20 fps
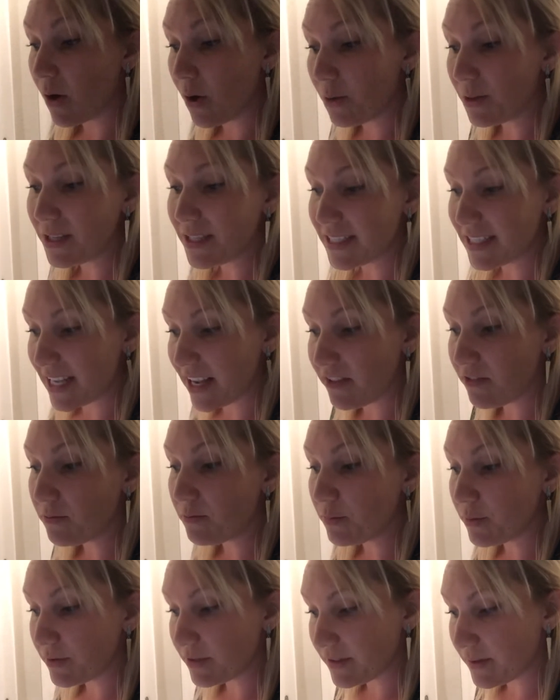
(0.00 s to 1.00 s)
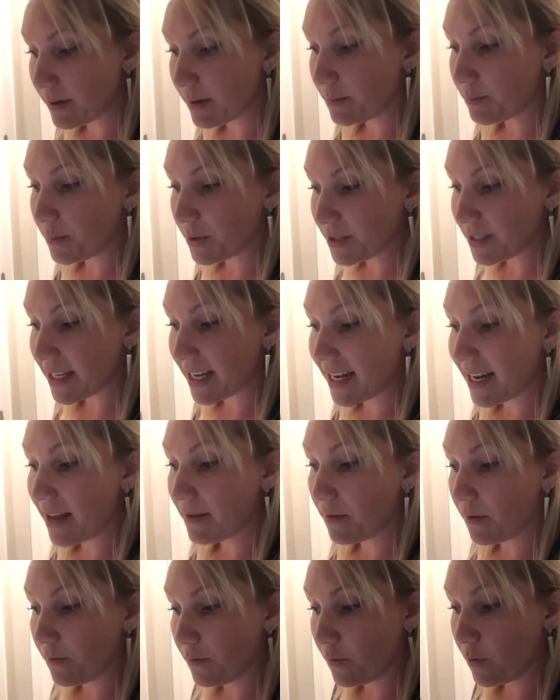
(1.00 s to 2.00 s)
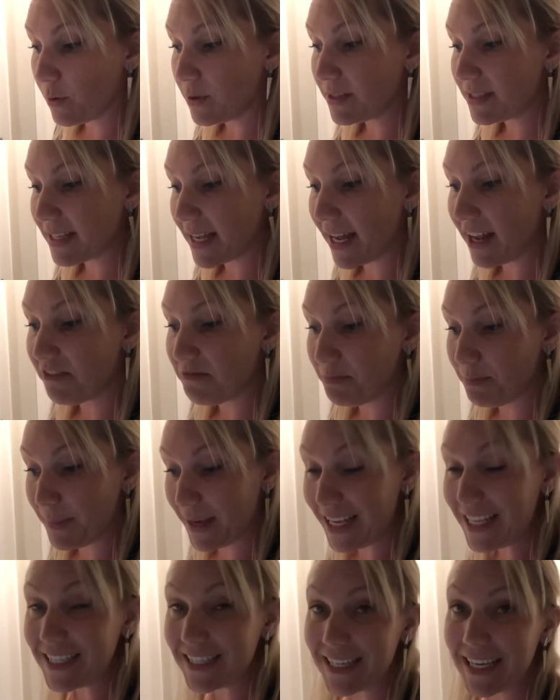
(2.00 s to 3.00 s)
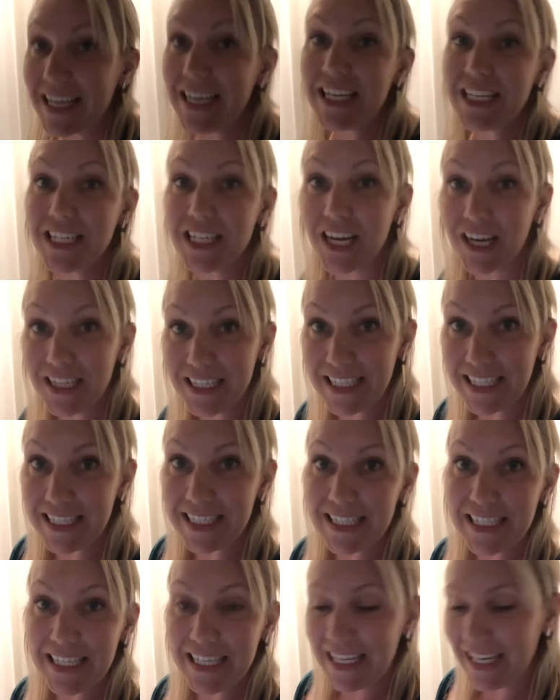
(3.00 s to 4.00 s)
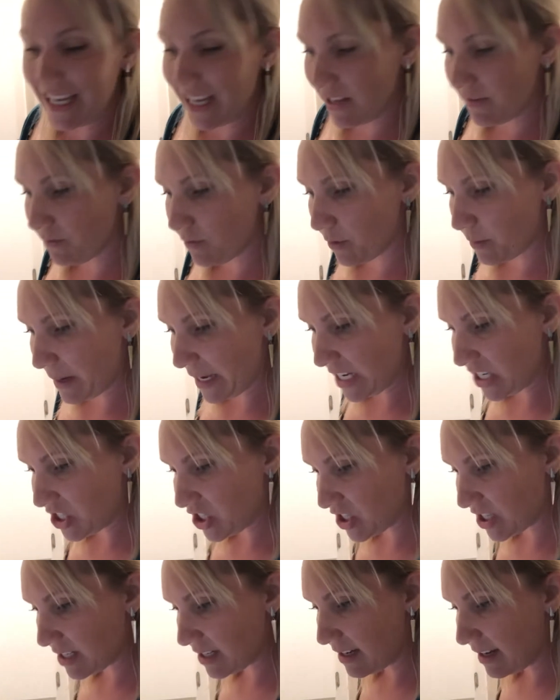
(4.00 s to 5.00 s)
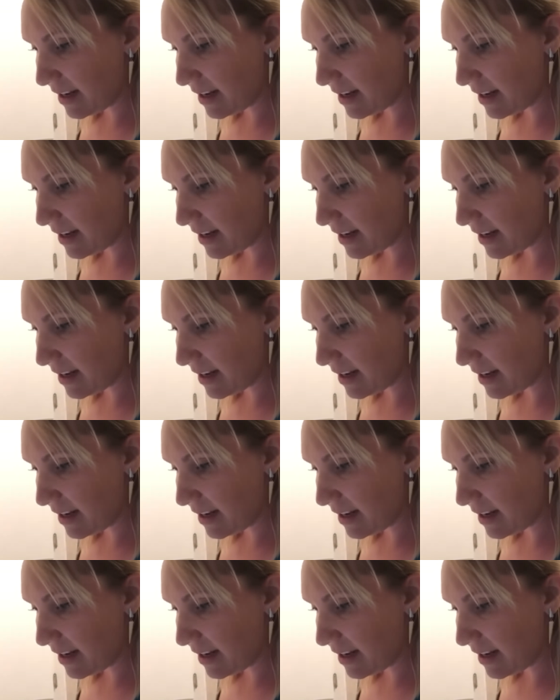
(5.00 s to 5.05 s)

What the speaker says: only 7% have a full set of basic toxicity information.